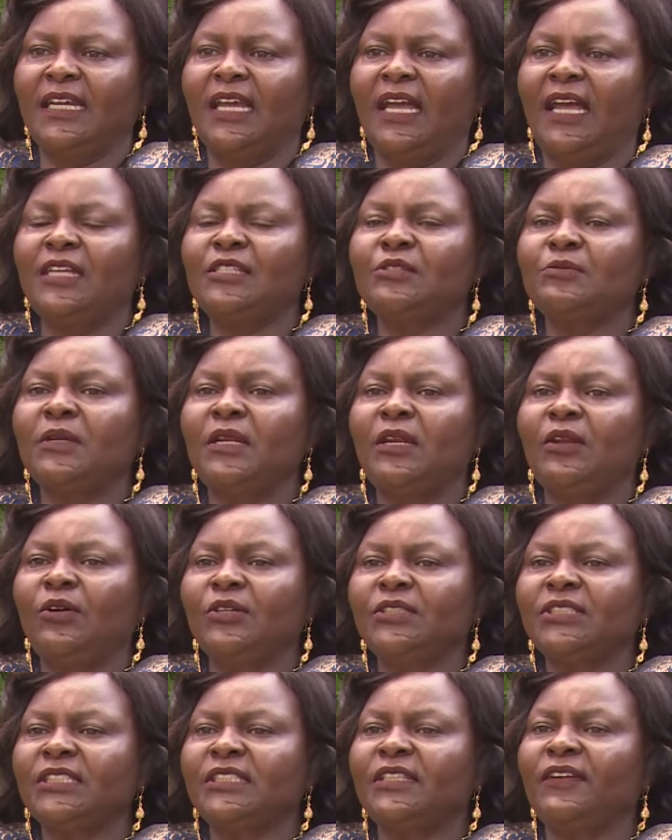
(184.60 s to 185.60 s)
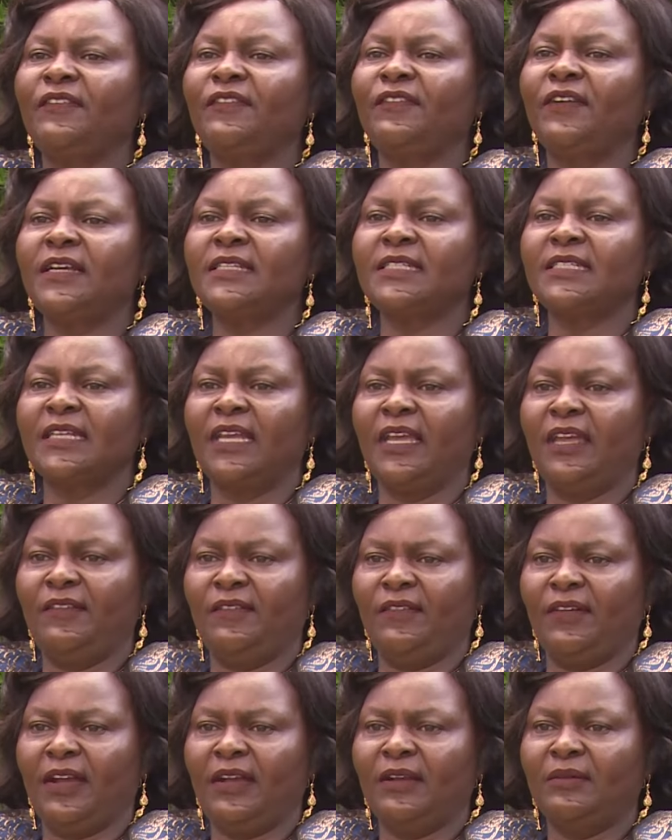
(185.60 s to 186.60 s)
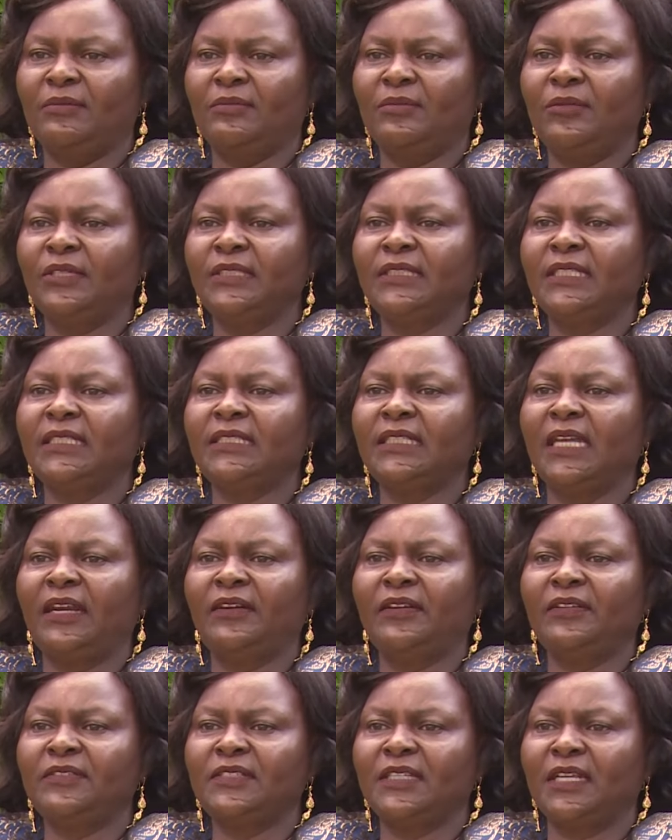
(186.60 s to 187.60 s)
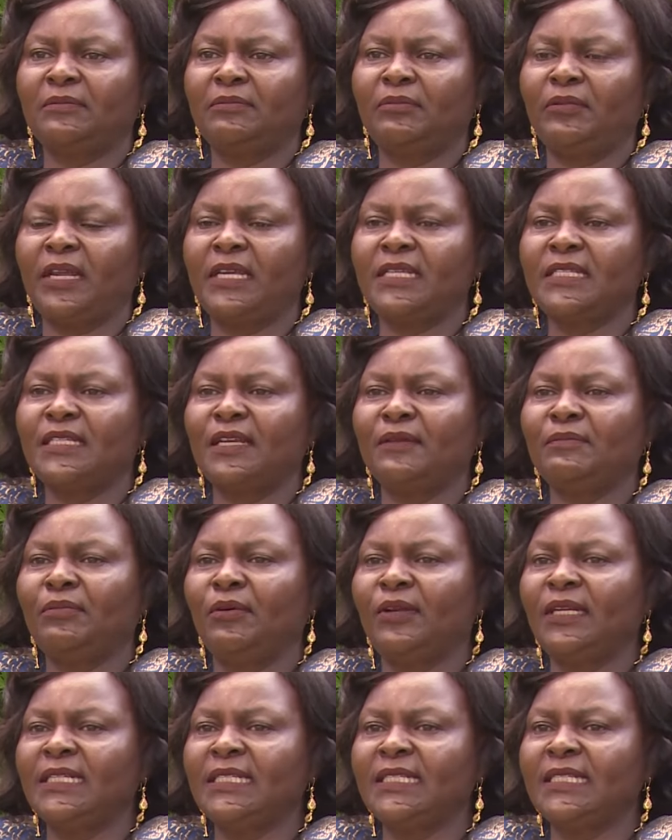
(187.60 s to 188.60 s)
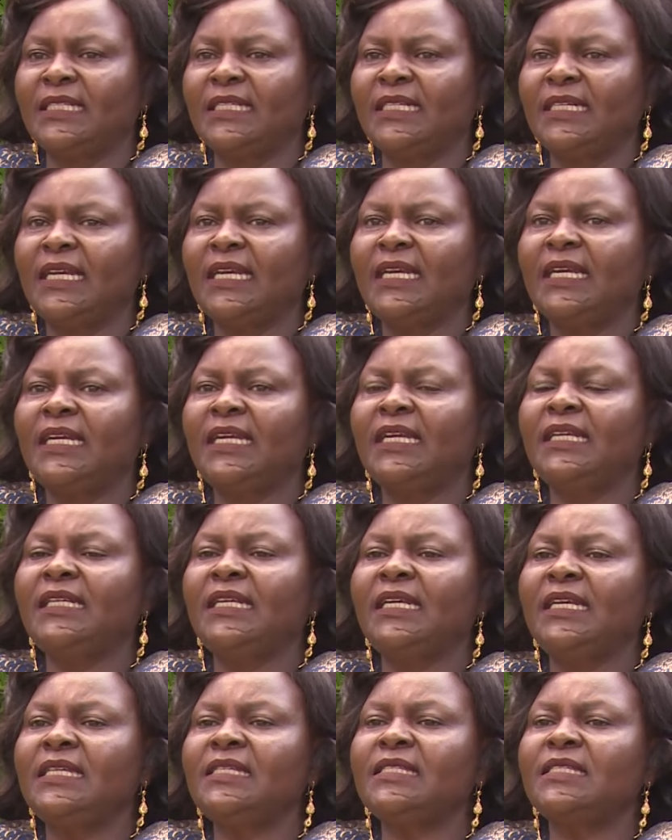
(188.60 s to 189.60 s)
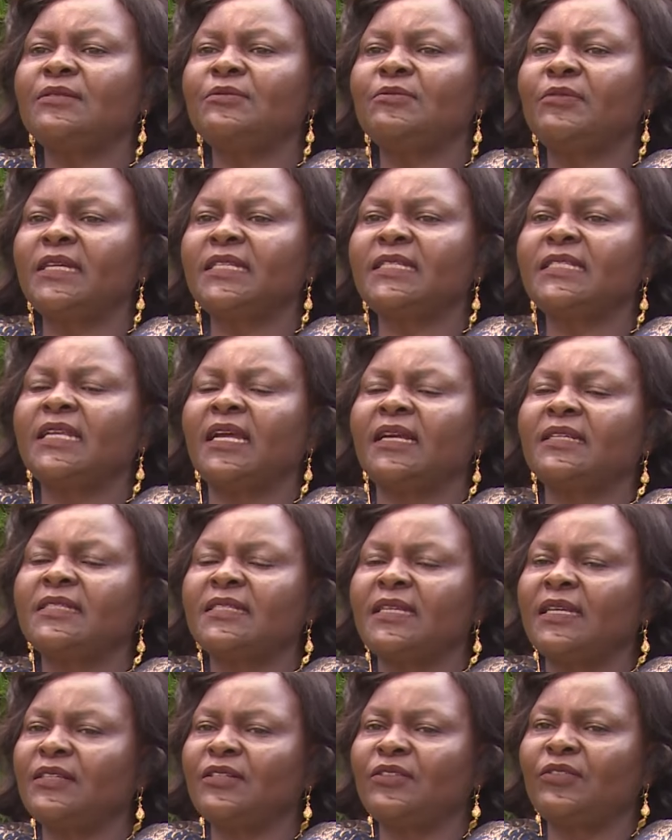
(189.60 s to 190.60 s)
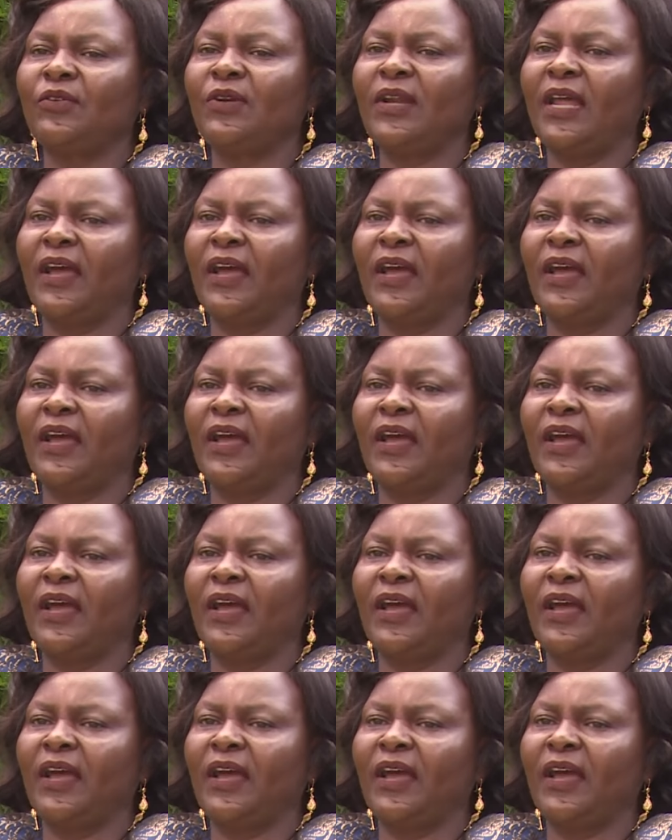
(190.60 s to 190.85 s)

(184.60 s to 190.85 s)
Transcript: as we launch the first ever model tariffs and pricing policy in East, West, and Central